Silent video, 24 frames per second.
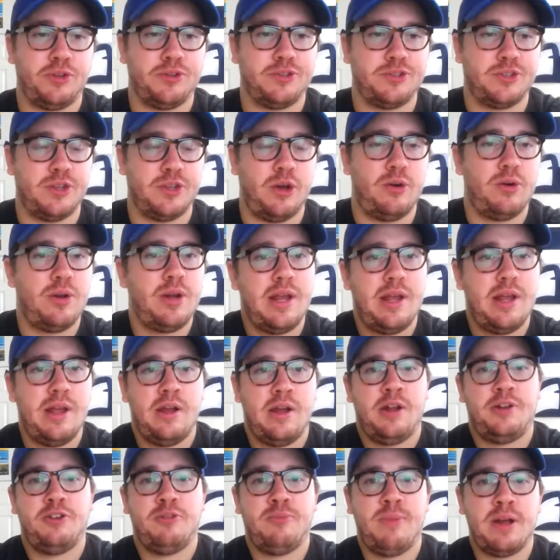So
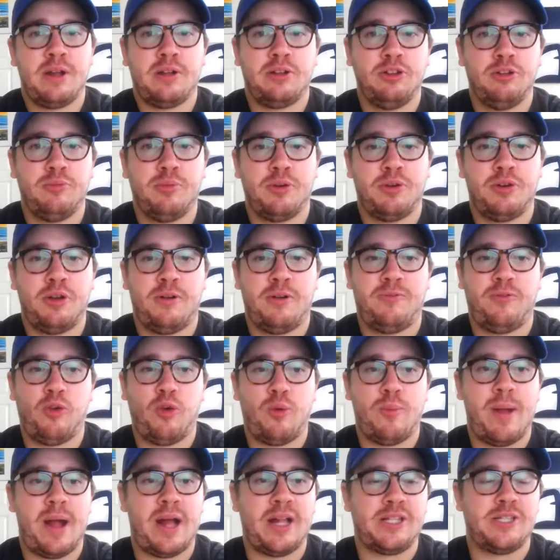don't mind Kluber in all
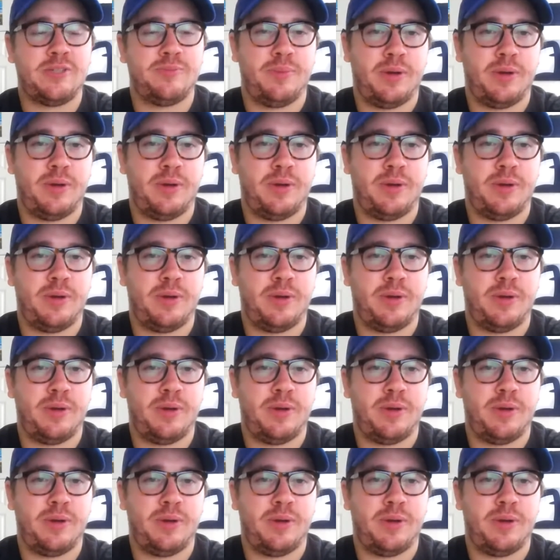formats,